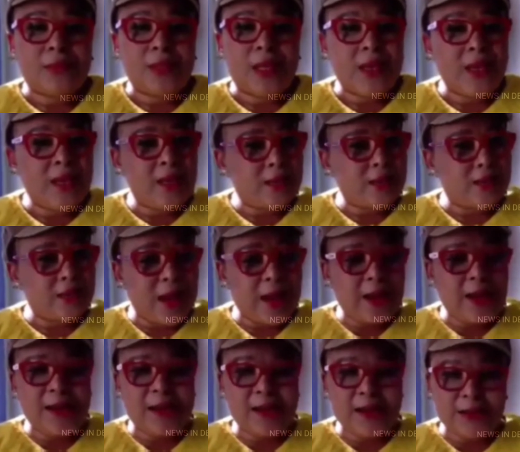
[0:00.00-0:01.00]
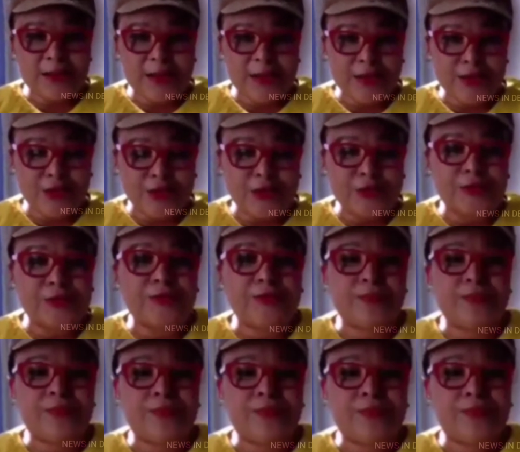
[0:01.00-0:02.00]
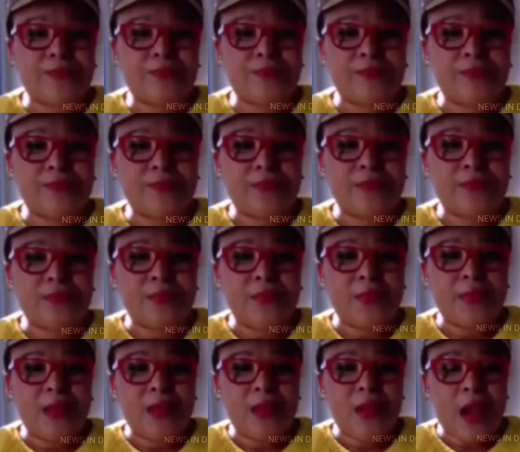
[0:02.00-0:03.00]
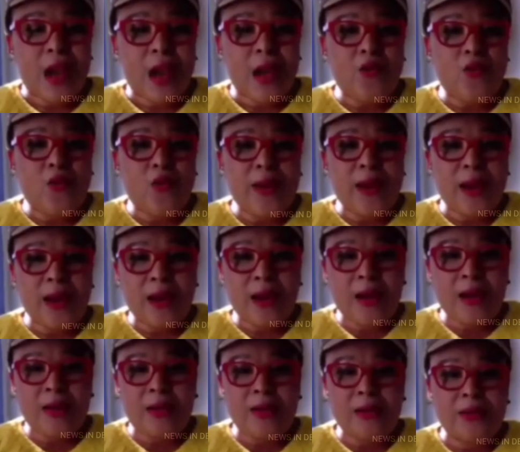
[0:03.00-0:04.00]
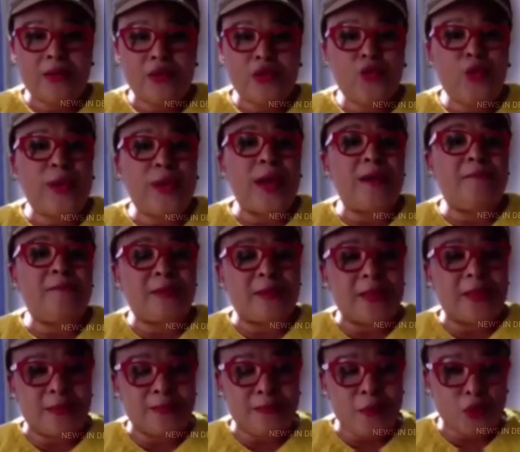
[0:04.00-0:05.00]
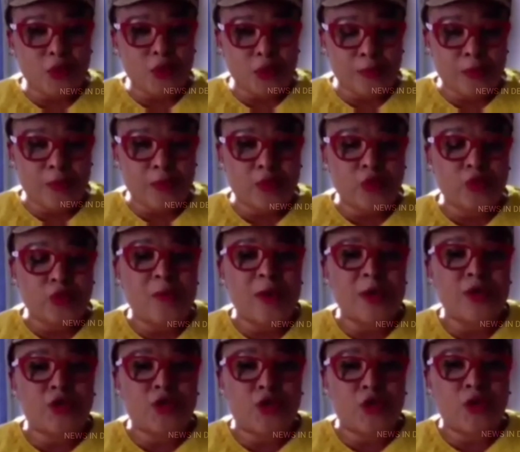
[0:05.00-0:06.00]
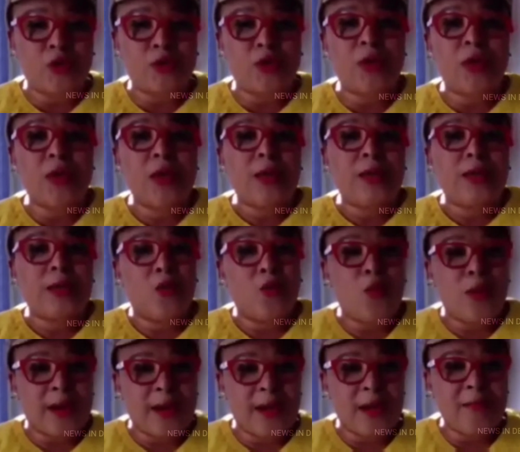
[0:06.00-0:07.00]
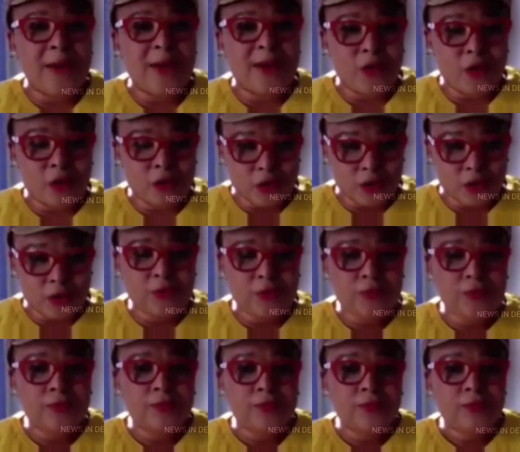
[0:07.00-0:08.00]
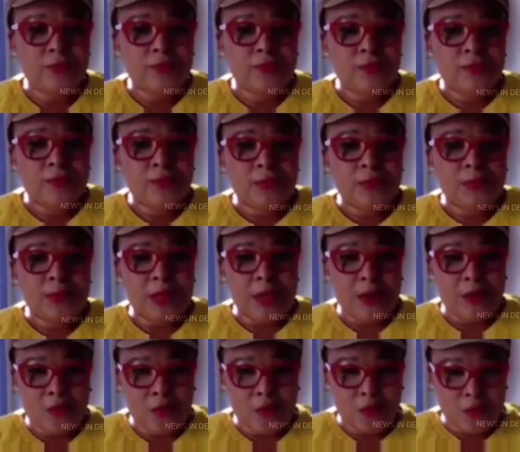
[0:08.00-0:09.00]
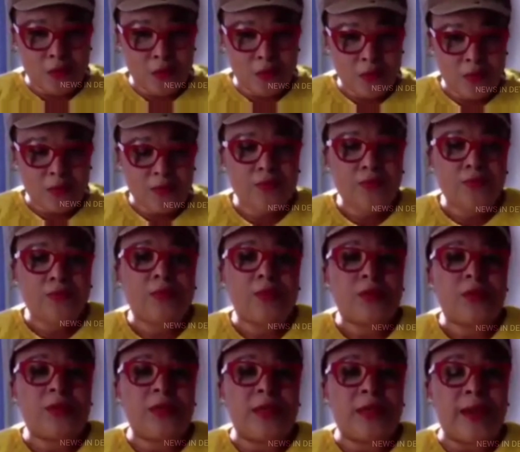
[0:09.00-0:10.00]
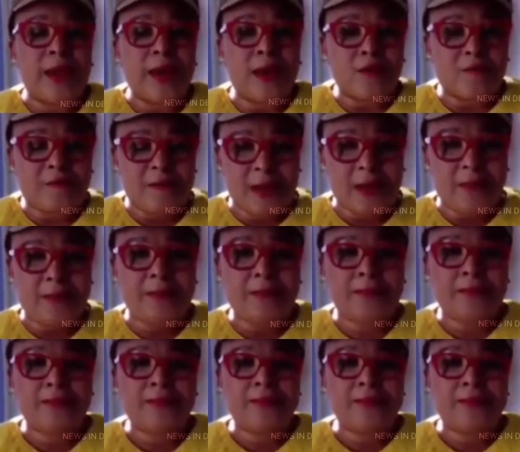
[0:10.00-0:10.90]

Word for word: He is dying in detention. And we are doing everything possible to make sure that we get him a doctor that will take care of him.